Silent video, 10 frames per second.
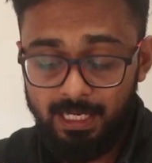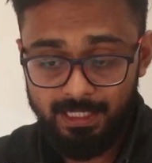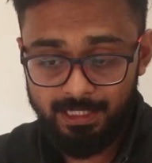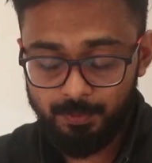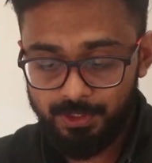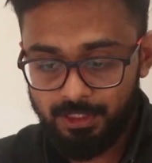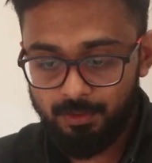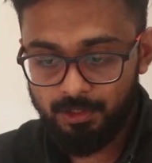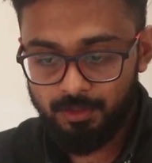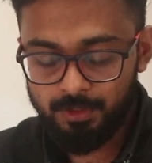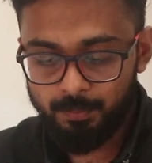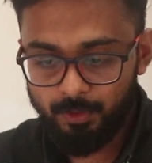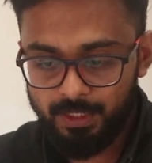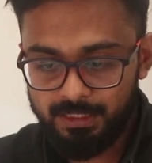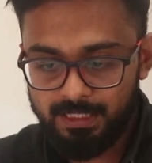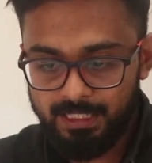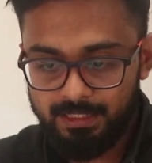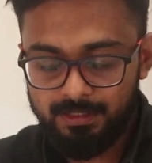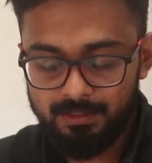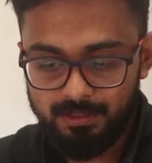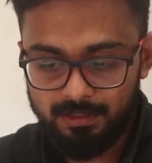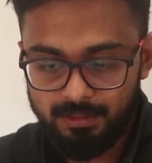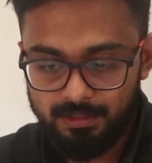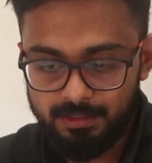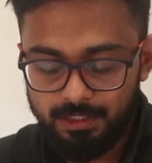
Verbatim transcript: And especially one of the point that uh,